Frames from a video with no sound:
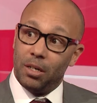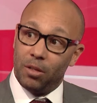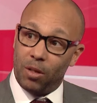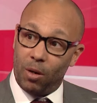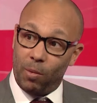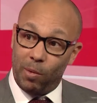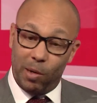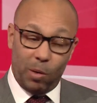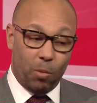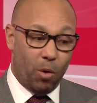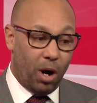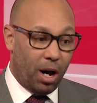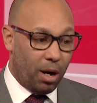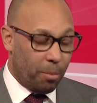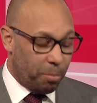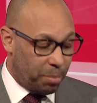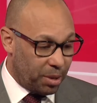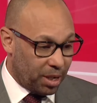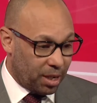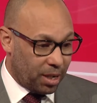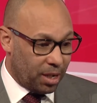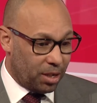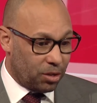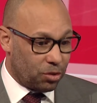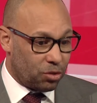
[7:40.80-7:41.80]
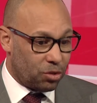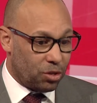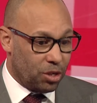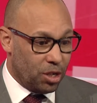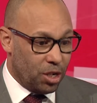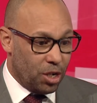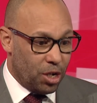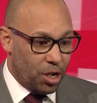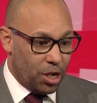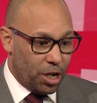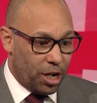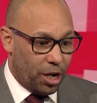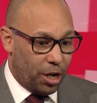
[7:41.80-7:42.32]
that we want, because
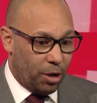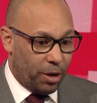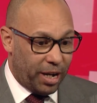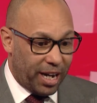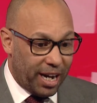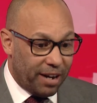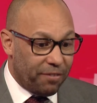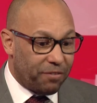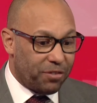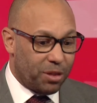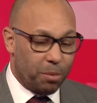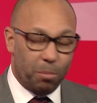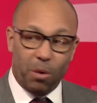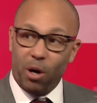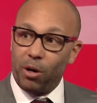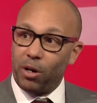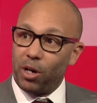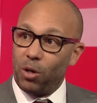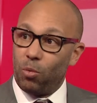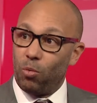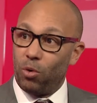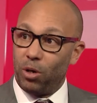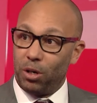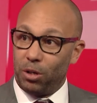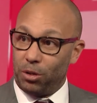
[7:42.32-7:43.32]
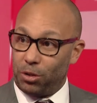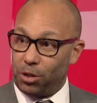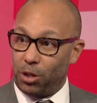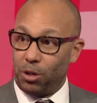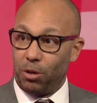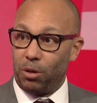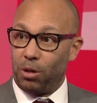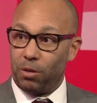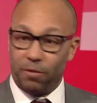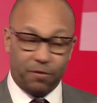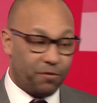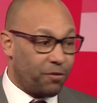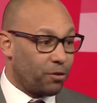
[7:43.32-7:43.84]
if the market were to
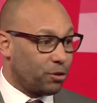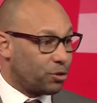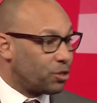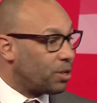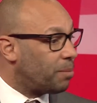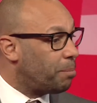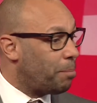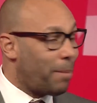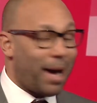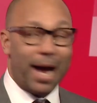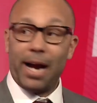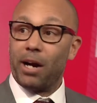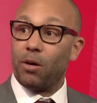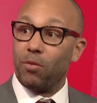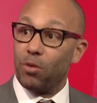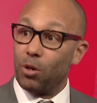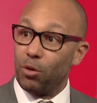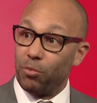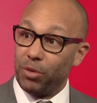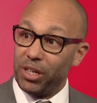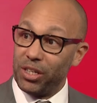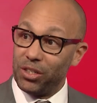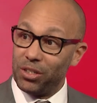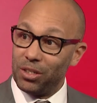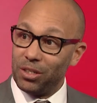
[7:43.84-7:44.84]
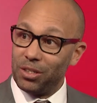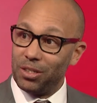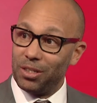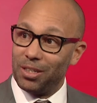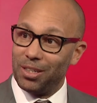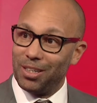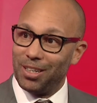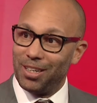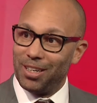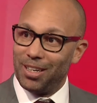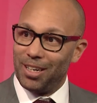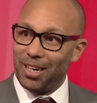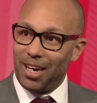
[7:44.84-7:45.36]
turn for some macro reason,
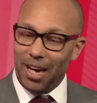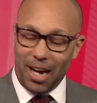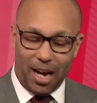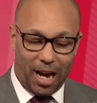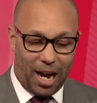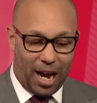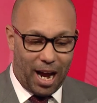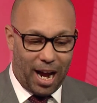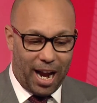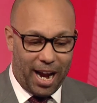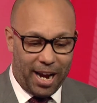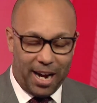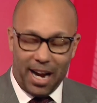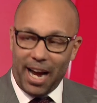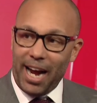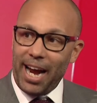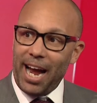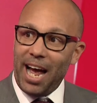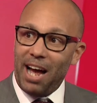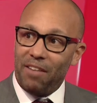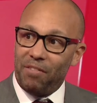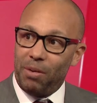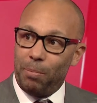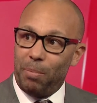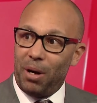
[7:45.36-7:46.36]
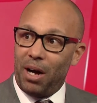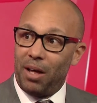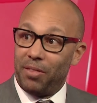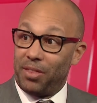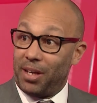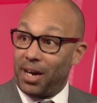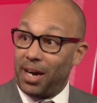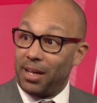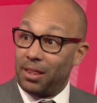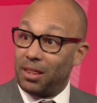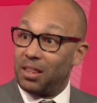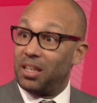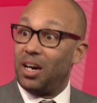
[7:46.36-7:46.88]
and I have a bond that
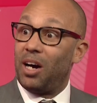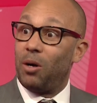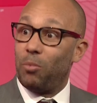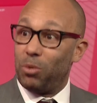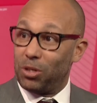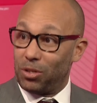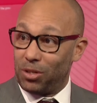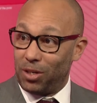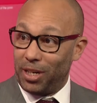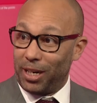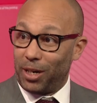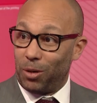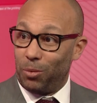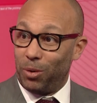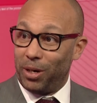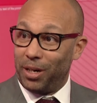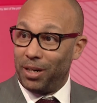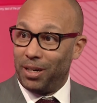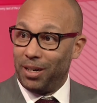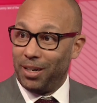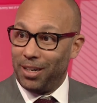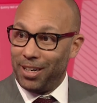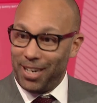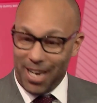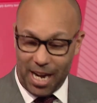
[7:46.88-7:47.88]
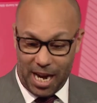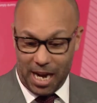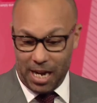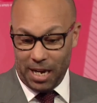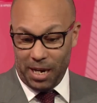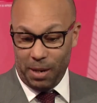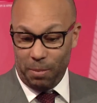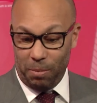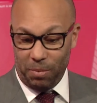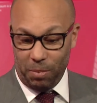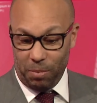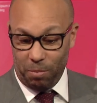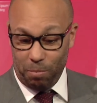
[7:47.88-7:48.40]
I thought was liquid in
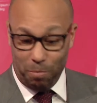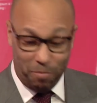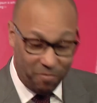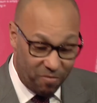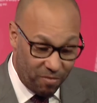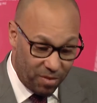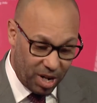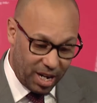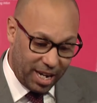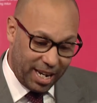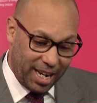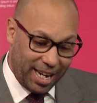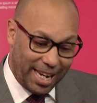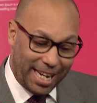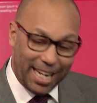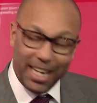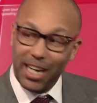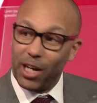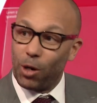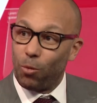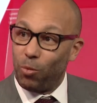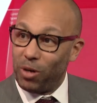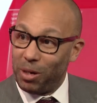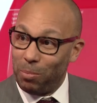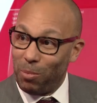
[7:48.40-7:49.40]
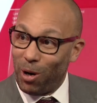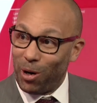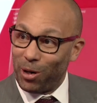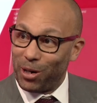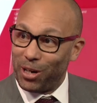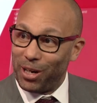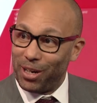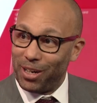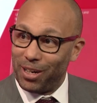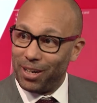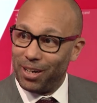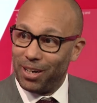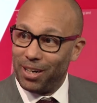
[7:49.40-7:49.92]
an illiquid
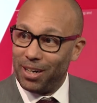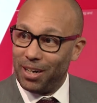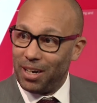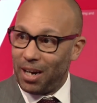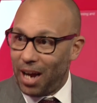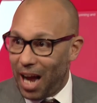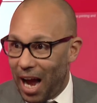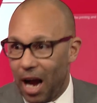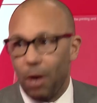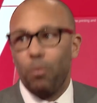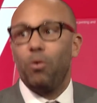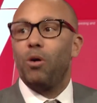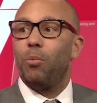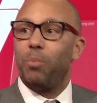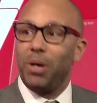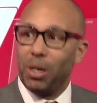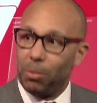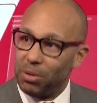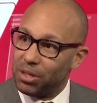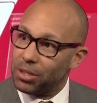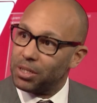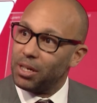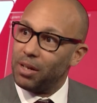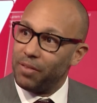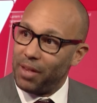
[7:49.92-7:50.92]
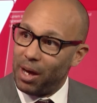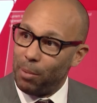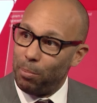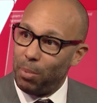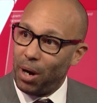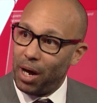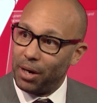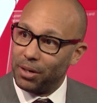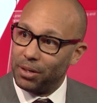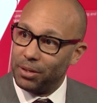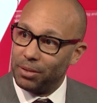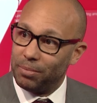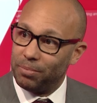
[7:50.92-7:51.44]
market, I won't be able to sell that
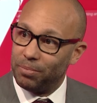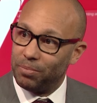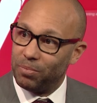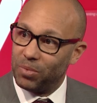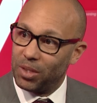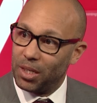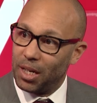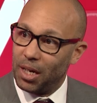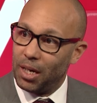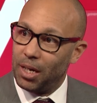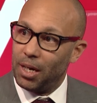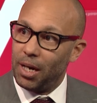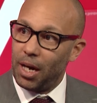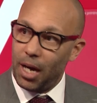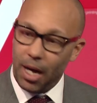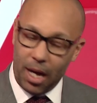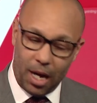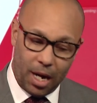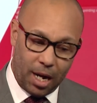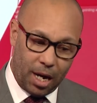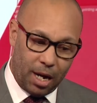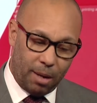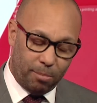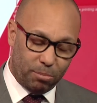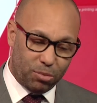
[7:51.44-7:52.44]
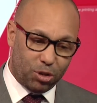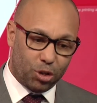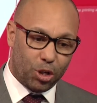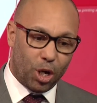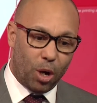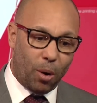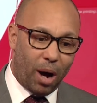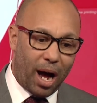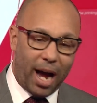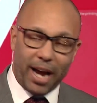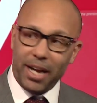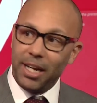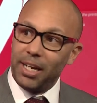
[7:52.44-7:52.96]
bond. So
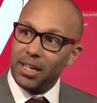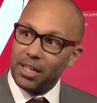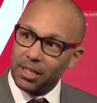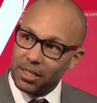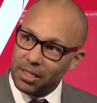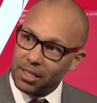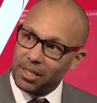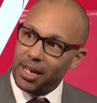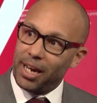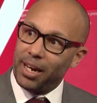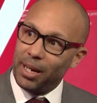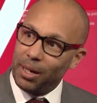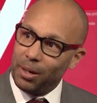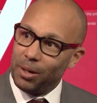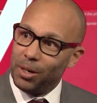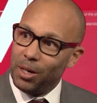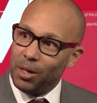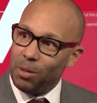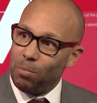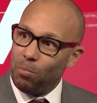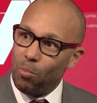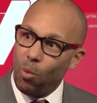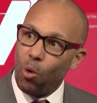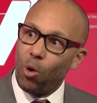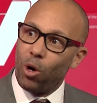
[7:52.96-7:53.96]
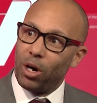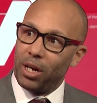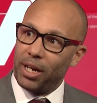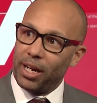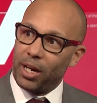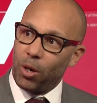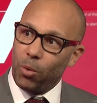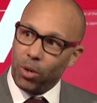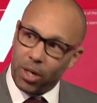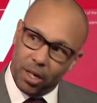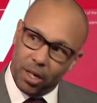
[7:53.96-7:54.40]
I need to stay more liquid